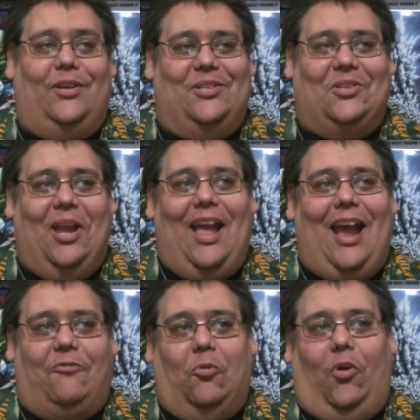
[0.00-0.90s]
because
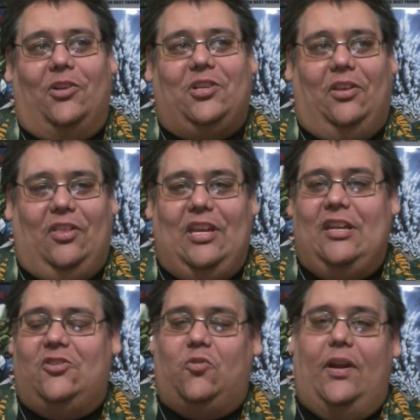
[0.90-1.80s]
after watching the
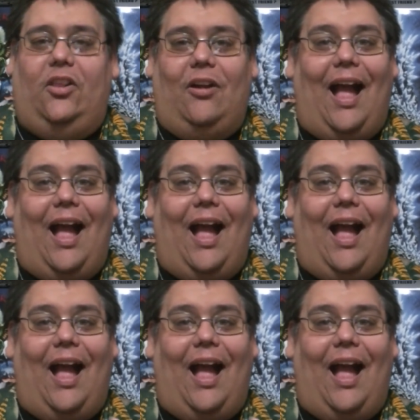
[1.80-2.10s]
trailer,